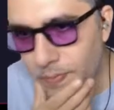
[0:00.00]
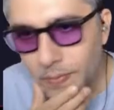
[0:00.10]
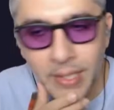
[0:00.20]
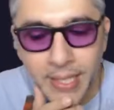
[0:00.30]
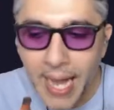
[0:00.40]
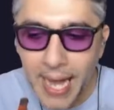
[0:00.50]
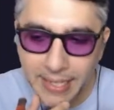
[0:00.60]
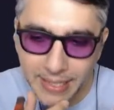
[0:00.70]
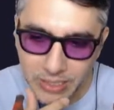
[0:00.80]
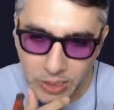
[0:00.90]
he
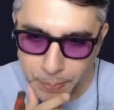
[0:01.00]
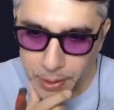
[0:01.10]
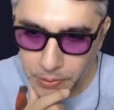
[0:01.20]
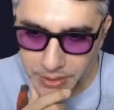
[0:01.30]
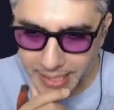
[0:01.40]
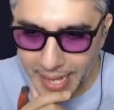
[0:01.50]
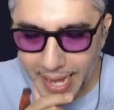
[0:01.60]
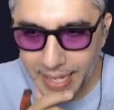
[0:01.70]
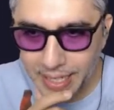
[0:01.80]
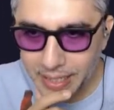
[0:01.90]
hadn't exposed
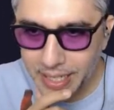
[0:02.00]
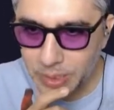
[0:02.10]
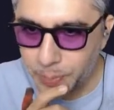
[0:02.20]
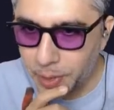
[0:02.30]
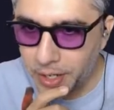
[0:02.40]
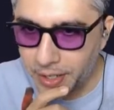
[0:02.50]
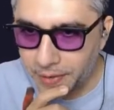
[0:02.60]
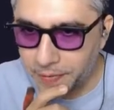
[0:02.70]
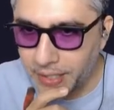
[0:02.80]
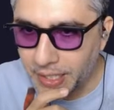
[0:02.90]
that as part
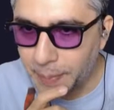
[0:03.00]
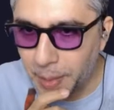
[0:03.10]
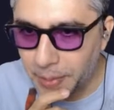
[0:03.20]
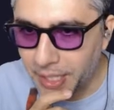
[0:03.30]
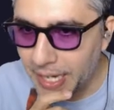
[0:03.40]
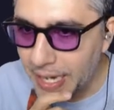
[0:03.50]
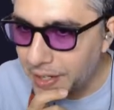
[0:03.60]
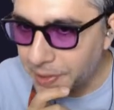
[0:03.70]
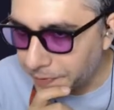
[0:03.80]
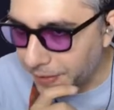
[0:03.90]
of the public
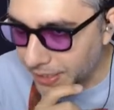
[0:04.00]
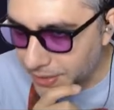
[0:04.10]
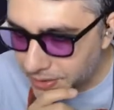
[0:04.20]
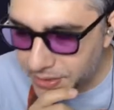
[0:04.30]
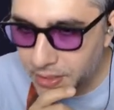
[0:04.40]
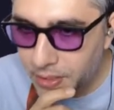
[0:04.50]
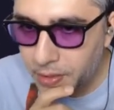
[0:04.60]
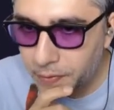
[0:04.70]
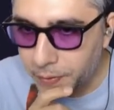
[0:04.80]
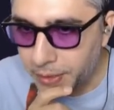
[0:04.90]
interface
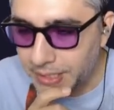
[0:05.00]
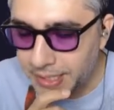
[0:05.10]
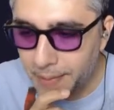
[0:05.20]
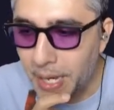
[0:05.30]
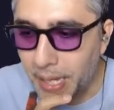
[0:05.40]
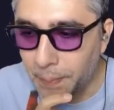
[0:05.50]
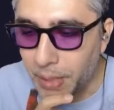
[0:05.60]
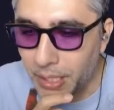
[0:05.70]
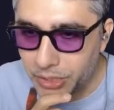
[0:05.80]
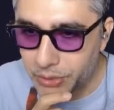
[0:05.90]
for the TMI
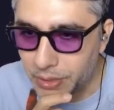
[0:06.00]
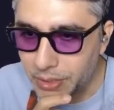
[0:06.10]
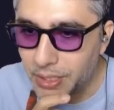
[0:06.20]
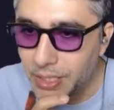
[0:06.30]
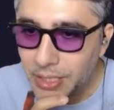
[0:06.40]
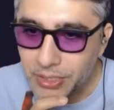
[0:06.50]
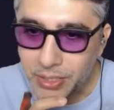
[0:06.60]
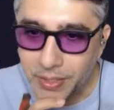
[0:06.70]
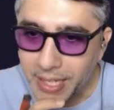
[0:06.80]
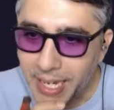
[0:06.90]
module.
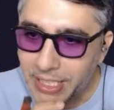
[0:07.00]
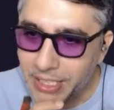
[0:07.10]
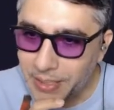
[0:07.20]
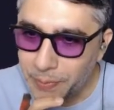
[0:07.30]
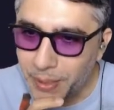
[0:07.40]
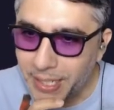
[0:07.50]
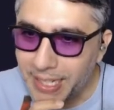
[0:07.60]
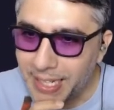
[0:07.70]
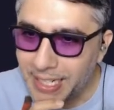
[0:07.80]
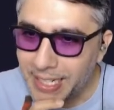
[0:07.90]
So he actually went
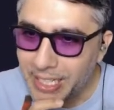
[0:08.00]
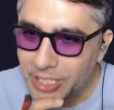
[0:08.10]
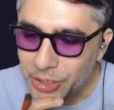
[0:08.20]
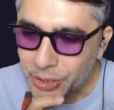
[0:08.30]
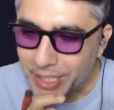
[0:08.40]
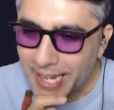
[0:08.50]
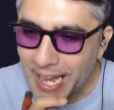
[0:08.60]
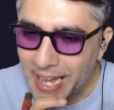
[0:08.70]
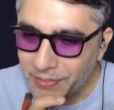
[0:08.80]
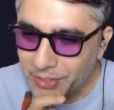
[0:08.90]
in shortly
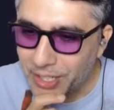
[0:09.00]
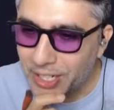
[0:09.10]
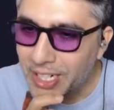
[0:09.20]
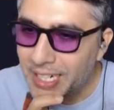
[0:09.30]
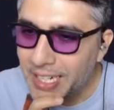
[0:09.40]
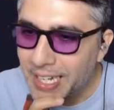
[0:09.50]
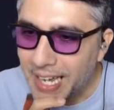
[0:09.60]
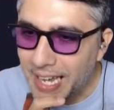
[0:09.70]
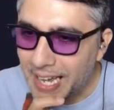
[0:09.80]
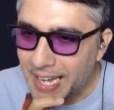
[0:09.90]
after
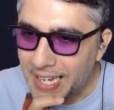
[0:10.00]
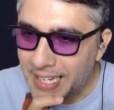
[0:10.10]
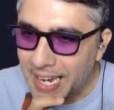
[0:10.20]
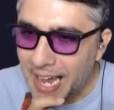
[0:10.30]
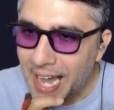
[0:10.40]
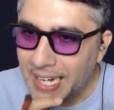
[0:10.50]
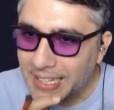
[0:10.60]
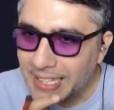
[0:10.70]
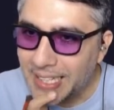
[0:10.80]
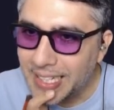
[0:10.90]
and
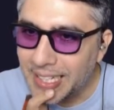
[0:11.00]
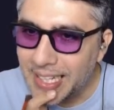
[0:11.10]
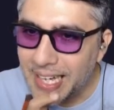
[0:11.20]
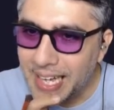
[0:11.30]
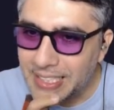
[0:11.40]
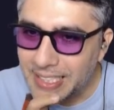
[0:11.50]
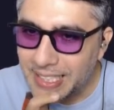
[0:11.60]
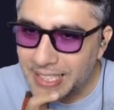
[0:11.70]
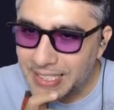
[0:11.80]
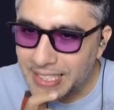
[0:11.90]

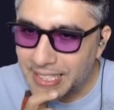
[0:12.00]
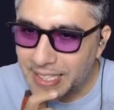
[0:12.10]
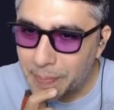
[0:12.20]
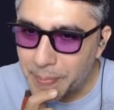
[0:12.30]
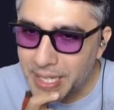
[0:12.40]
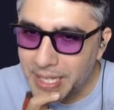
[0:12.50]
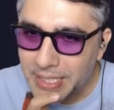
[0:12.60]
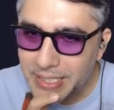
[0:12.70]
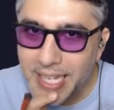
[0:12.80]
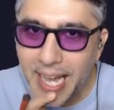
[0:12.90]
did a commit
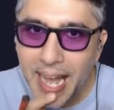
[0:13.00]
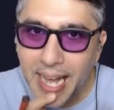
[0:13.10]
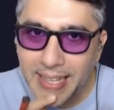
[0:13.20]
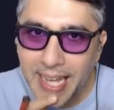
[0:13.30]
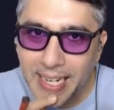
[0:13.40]
to add that